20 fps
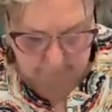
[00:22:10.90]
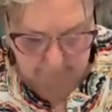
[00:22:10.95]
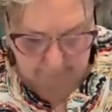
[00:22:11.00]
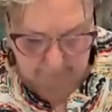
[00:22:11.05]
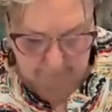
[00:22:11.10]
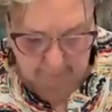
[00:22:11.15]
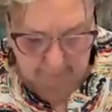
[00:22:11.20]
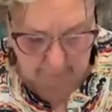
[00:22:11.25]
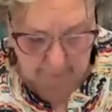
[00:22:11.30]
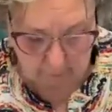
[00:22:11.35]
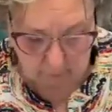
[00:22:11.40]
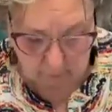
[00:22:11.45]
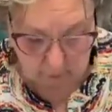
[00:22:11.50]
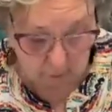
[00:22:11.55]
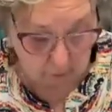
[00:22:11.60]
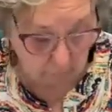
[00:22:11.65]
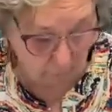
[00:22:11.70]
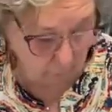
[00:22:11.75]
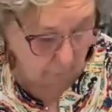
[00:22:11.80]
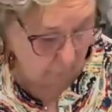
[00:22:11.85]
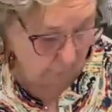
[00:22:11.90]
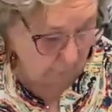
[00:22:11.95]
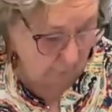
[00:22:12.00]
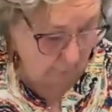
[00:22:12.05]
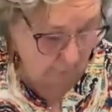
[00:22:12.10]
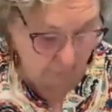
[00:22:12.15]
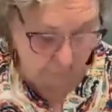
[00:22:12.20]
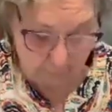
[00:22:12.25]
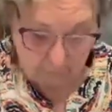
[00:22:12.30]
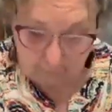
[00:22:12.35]
tan,
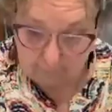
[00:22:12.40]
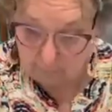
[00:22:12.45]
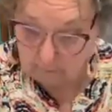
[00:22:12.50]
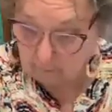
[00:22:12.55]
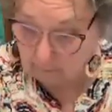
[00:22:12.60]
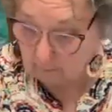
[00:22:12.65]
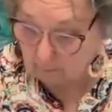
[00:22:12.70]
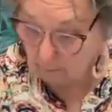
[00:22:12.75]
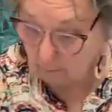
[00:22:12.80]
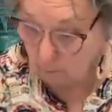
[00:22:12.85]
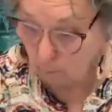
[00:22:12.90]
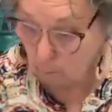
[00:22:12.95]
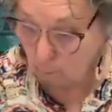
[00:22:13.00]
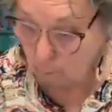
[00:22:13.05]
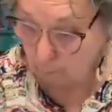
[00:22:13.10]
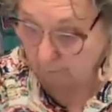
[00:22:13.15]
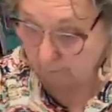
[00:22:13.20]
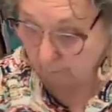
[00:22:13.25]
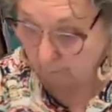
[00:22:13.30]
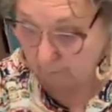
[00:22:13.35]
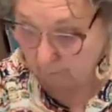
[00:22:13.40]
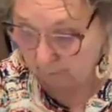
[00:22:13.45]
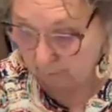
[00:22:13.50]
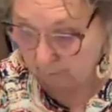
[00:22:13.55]
off-white, with a